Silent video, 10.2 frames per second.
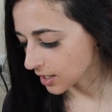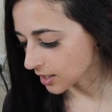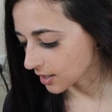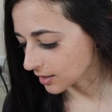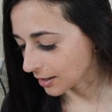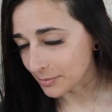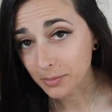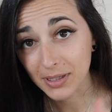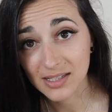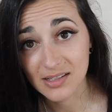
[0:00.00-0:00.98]
And I'm
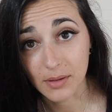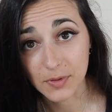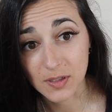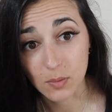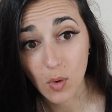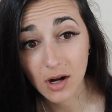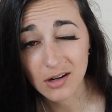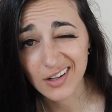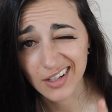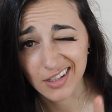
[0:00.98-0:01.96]
gonna mix this up with some
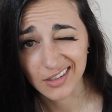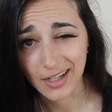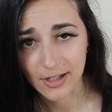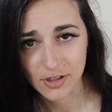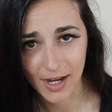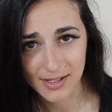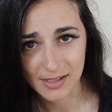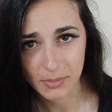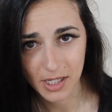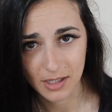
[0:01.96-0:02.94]
water and catch you
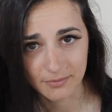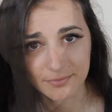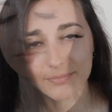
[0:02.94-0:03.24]
guys in a minute.